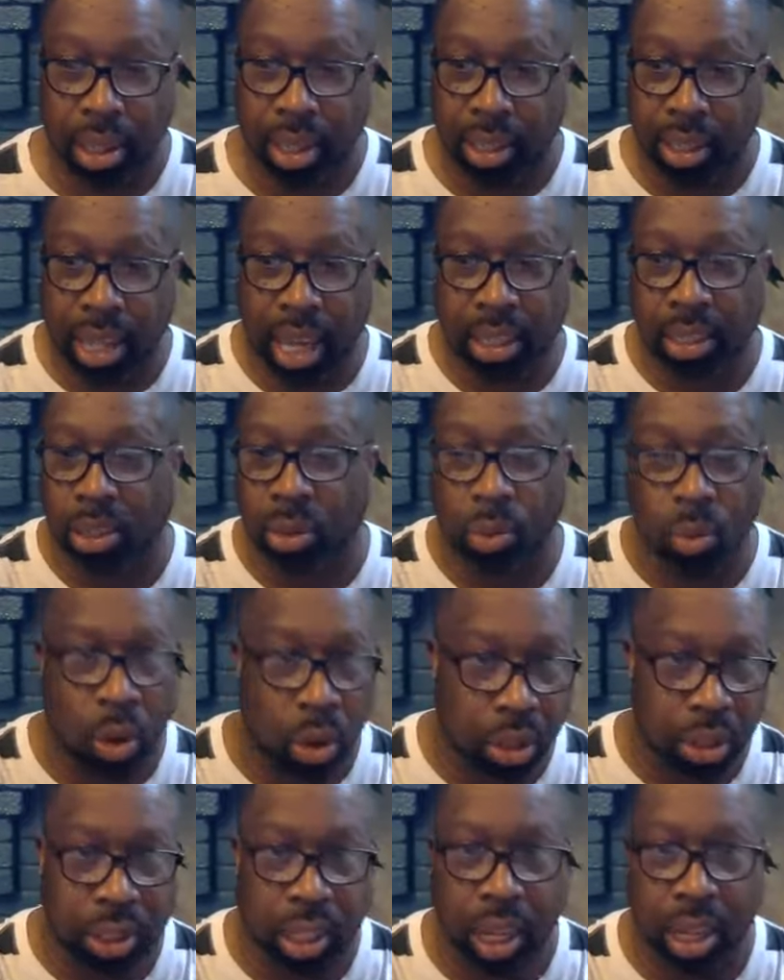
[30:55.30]
That's the
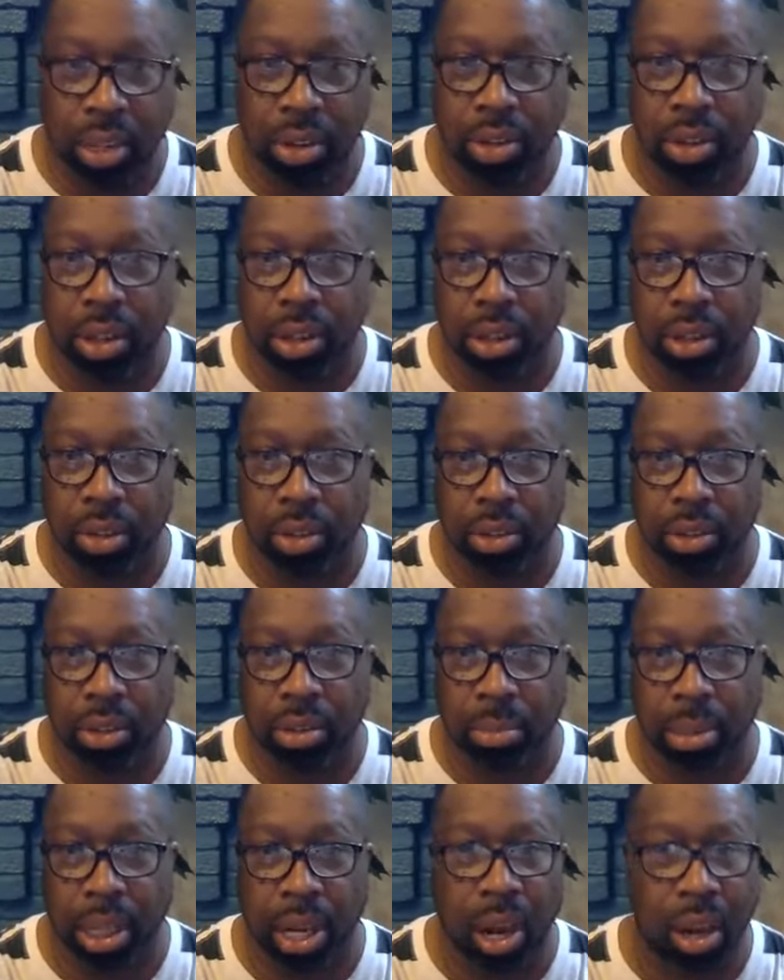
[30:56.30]
worst thing you can do
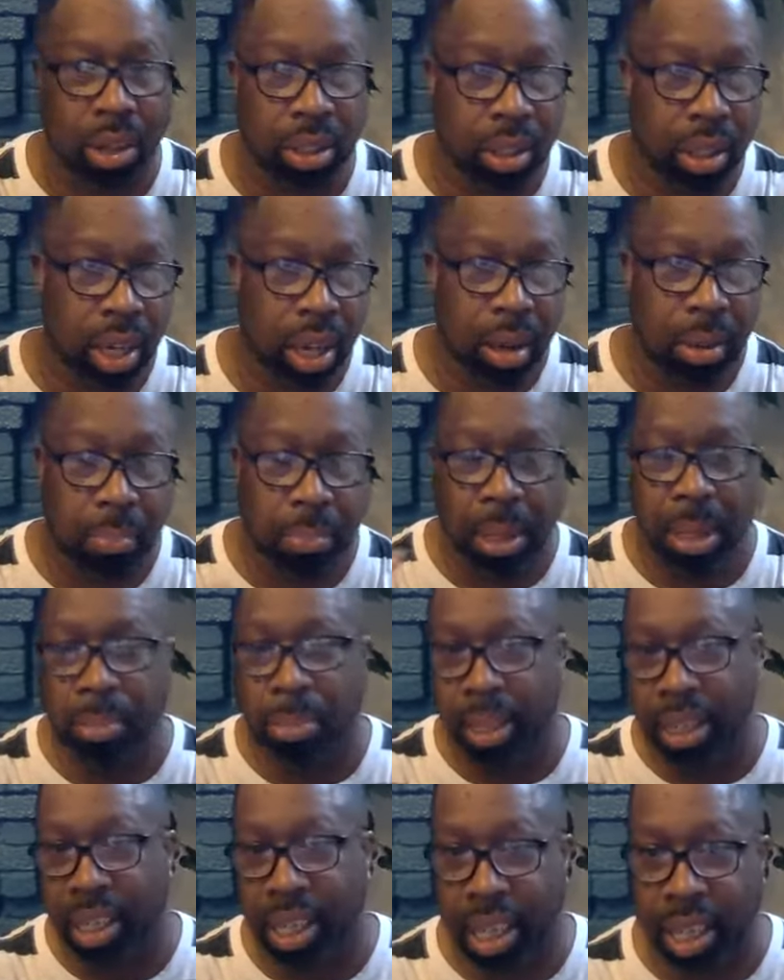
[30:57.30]
because people
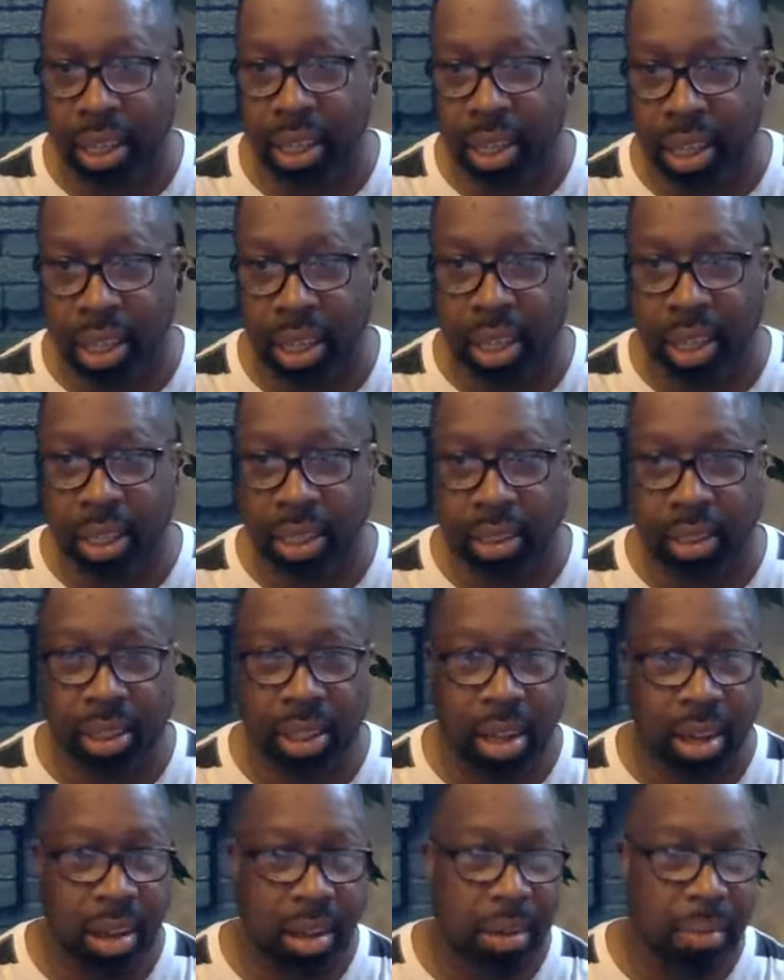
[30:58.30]
can get things,
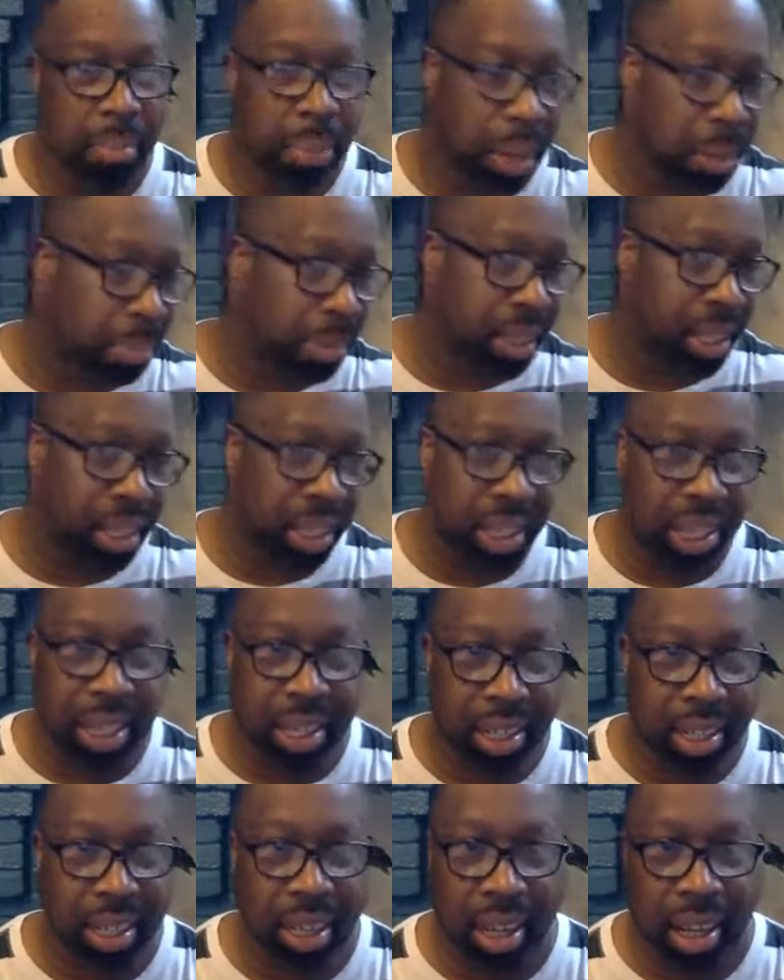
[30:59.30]
people can
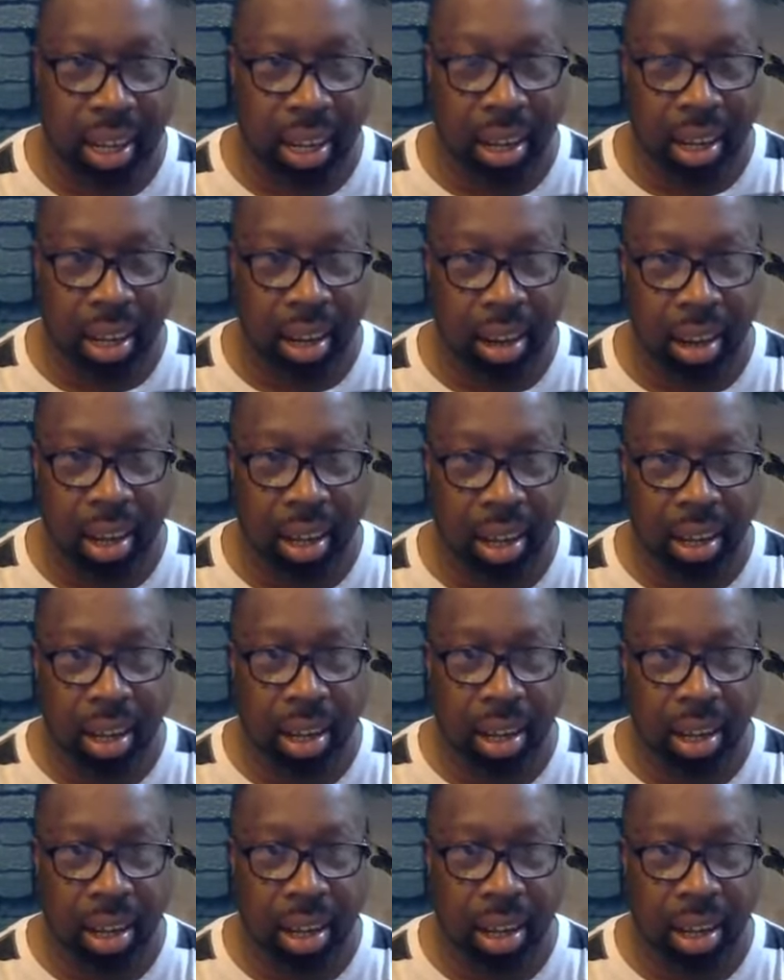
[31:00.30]
get uh,